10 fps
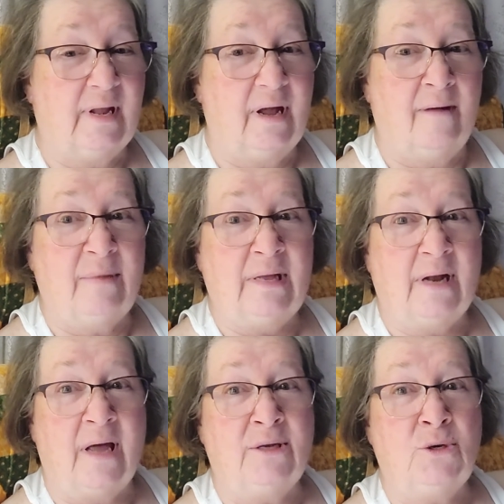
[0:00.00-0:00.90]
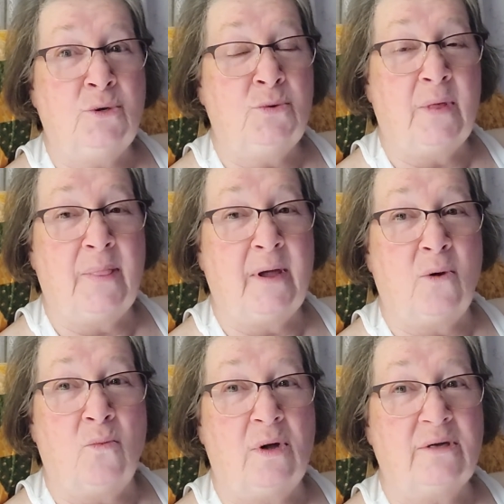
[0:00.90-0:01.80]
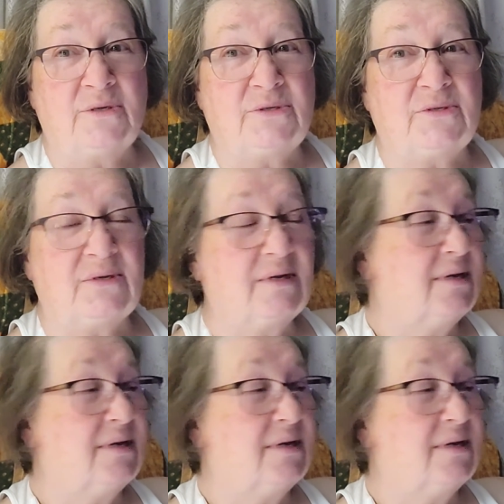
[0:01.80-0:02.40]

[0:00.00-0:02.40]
I mean, I knew that there was,